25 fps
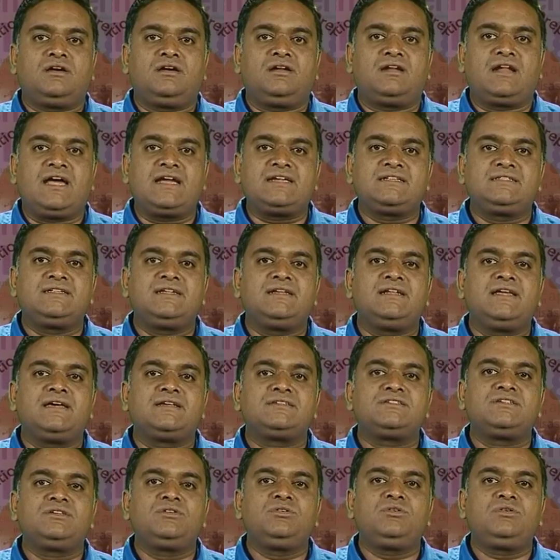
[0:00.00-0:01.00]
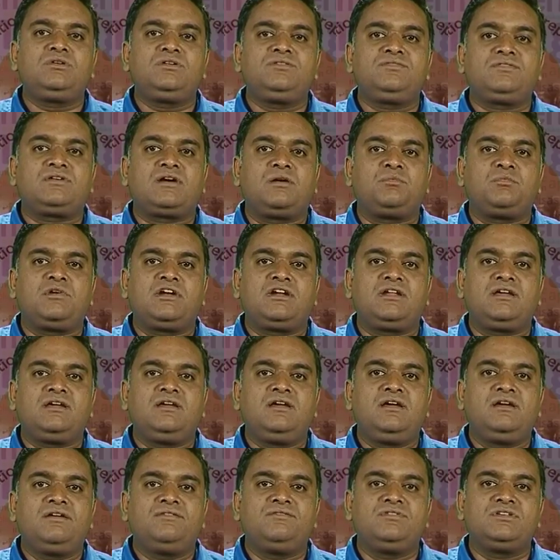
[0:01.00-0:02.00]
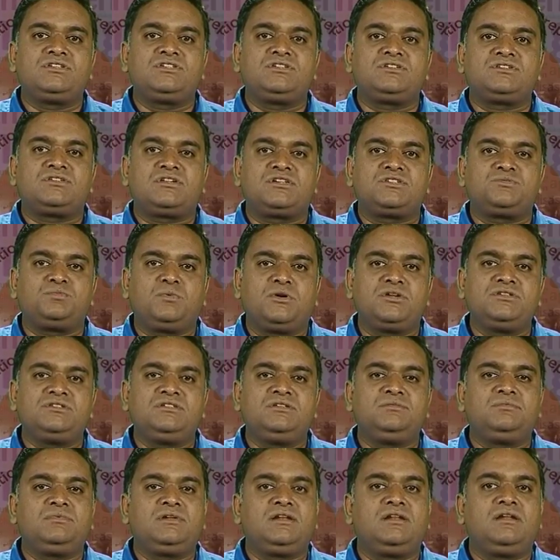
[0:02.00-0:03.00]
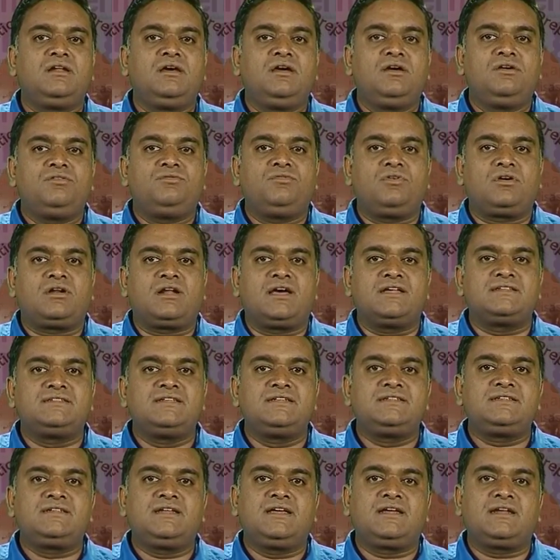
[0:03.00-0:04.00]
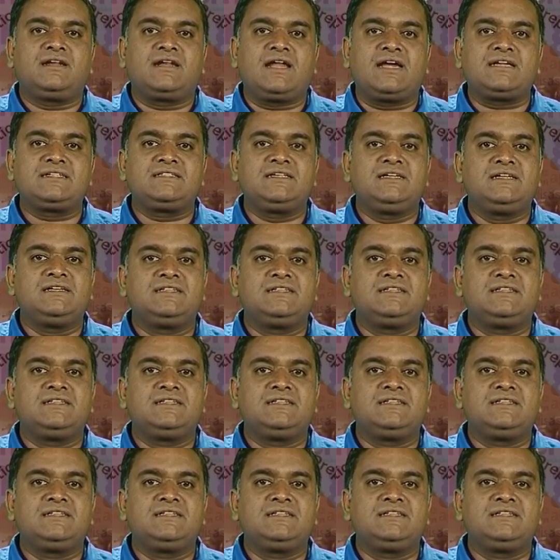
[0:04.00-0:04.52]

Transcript: a National Executive Committee, which is responsible for assisting National